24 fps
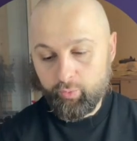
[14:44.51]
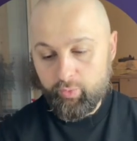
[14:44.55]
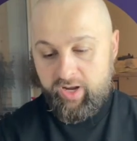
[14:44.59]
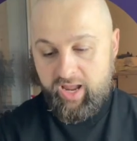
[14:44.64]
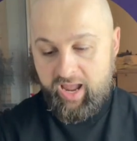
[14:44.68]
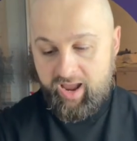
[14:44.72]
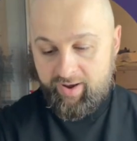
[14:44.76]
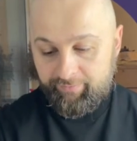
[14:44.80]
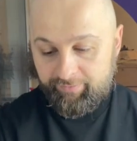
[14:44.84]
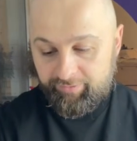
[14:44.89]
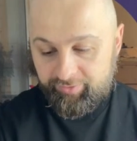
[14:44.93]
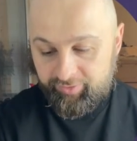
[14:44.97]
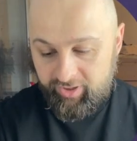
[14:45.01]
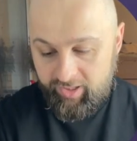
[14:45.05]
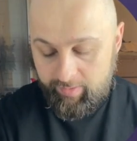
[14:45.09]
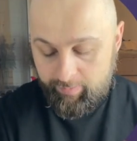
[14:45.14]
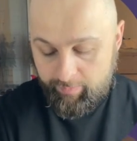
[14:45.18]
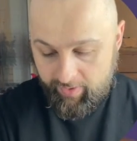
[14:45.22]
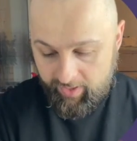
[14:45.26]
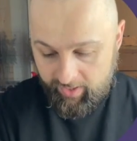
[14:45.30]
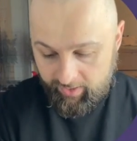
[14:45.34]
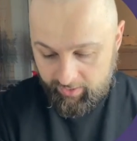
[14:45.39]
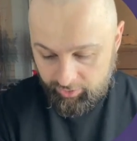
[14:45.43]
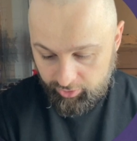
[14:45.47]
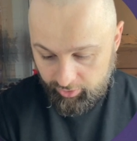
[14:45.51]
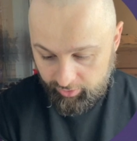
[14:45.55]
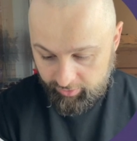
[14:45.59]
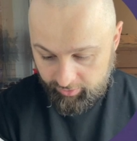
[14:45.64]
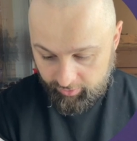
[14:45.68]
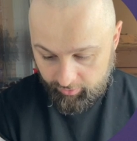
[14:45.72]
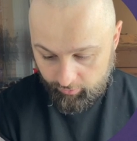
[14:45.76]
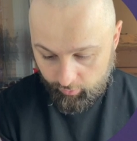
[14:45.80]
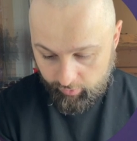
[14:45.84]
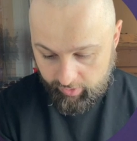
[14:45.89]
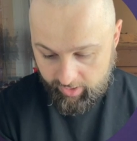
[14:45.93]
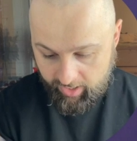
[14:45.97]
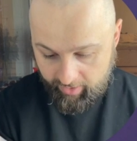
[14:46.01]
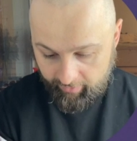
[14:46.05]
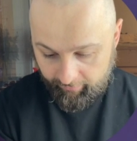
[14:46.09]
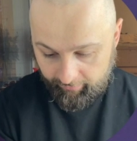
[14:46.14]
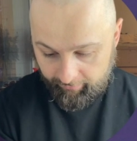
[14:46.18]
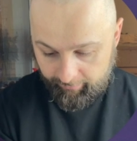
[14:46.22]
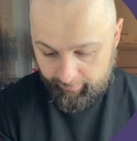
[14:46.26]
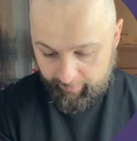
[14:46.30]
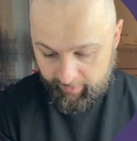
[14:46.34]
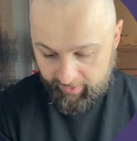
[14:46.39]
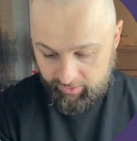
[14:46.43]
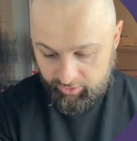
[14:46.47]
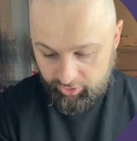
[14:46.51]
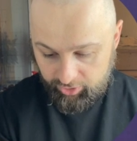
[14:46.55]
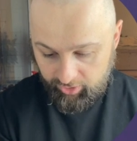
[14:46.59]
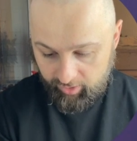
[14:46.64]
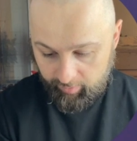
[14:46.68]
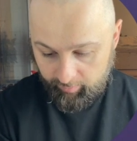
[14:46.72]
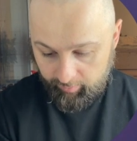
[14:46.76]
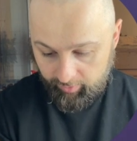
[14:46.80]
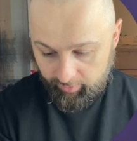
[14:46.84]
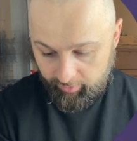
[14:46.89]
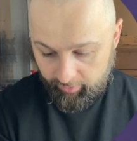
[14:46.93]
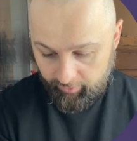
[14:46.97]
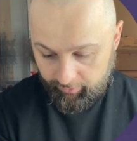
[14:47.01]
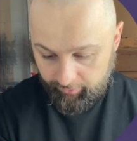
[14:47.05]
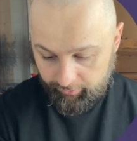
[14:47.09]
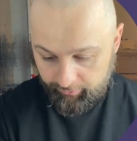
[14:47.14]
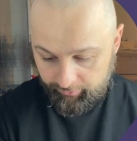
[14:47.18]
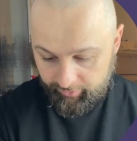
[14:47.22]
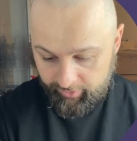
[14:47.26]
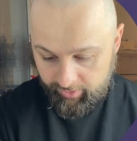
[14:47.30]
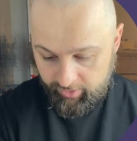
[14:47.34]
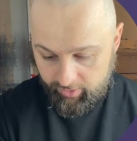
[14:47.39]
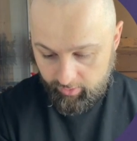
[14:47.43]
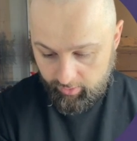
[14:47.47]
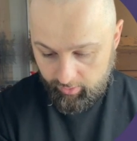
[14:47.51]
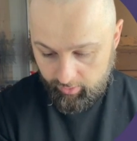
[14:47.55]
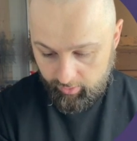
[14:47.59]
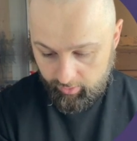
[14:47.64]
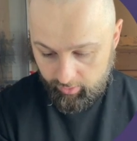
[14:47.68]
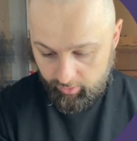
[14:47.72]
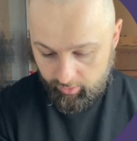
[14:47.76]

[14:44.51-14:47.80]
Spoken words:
We have 3 pages. We have page number 3,